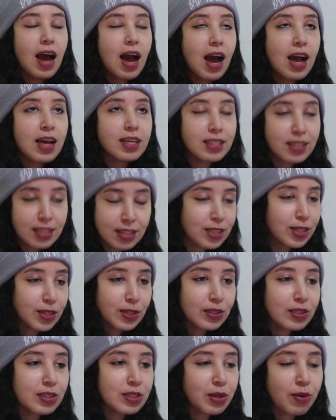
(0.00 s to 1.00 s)
I
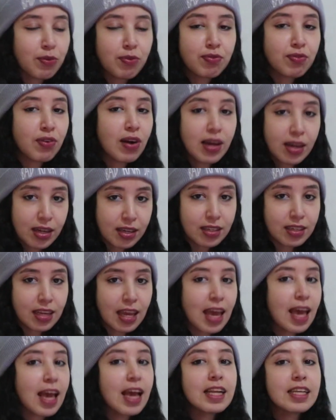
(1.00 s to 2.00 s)
still didn't find
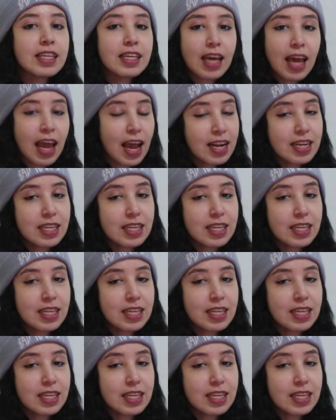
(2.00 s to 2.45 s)
any